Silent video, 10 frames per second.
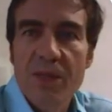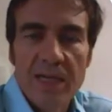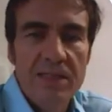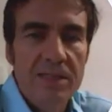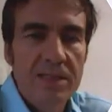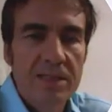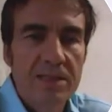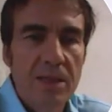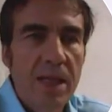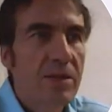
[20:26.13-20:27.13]
That
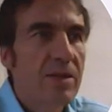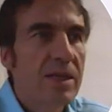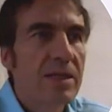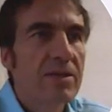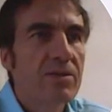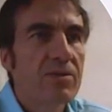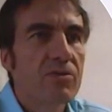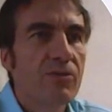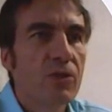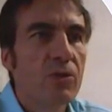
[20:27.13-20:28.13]
is the lengthy
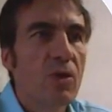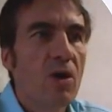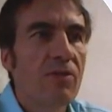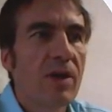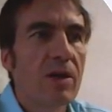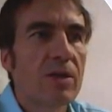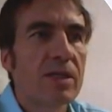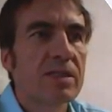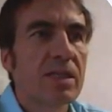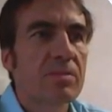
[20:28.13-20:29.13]
review of
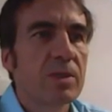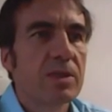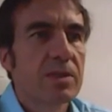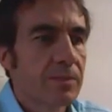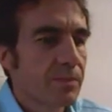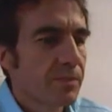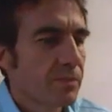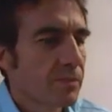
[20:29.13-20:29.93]
our assessment.